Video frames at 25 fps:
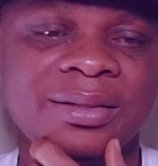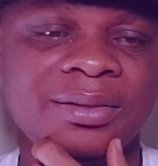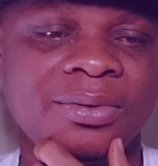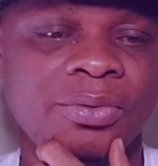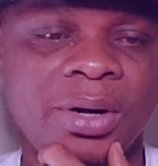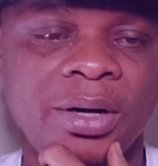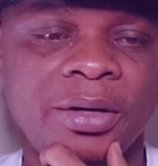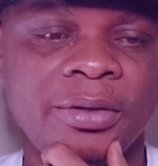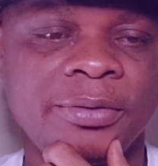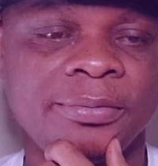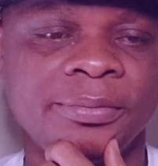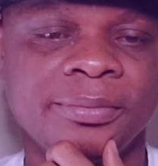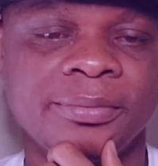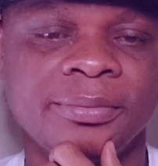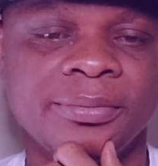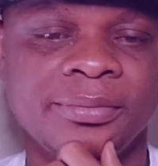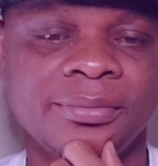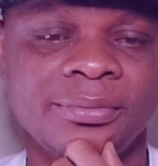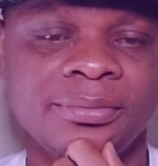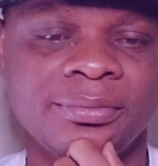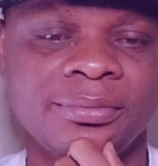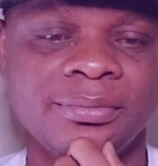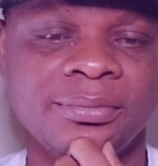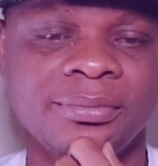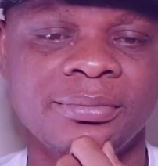Wow,
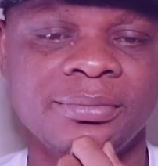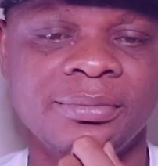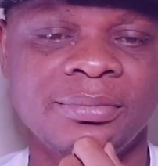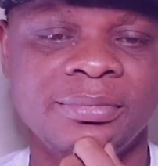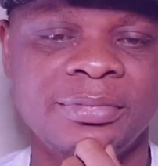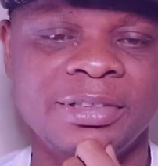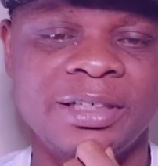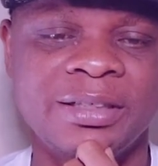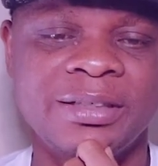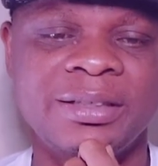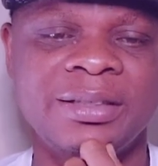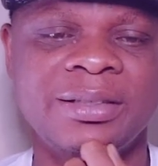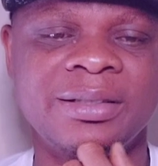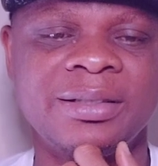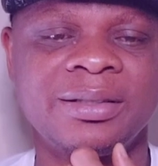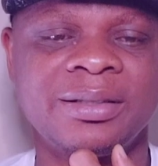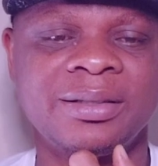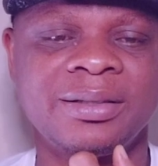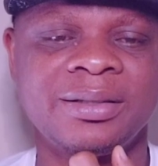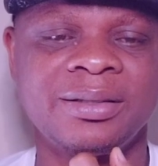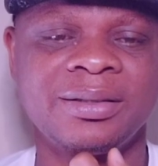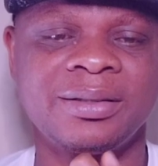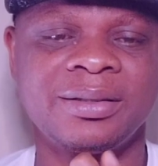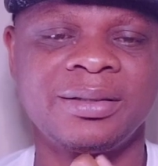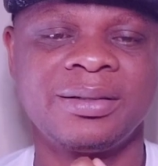that is
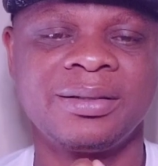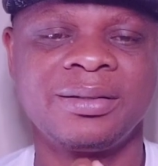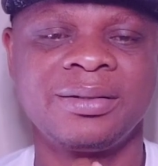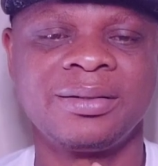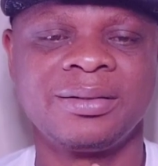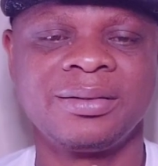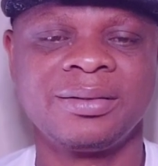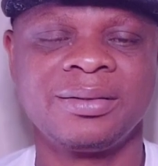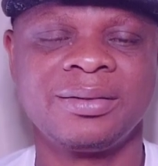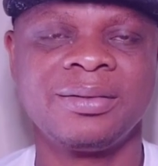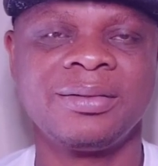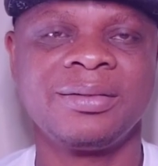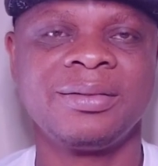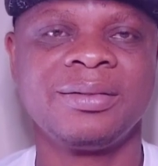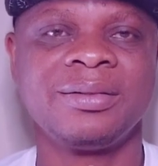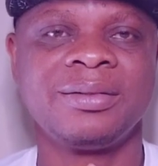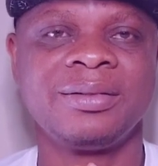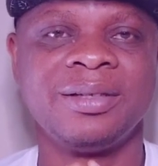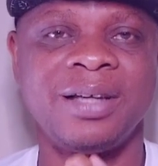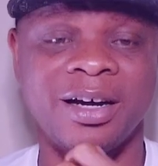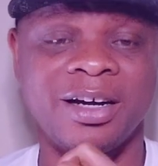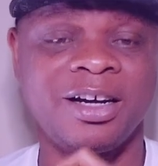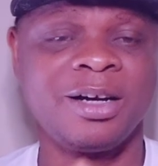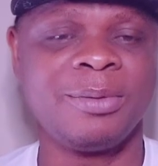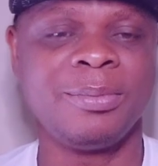
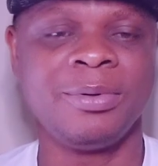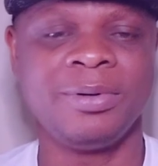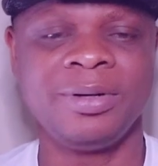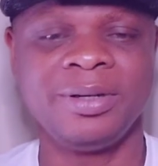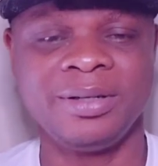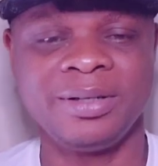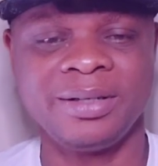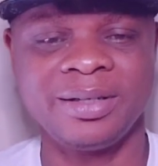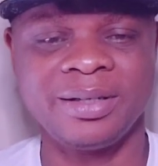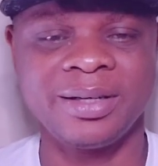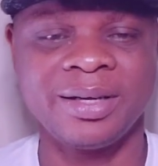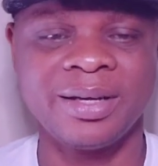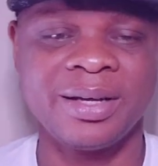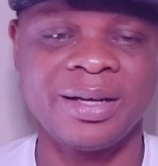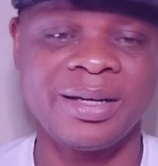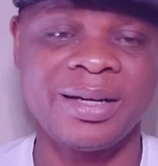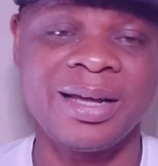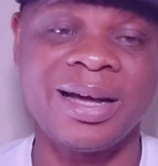terrible indeed.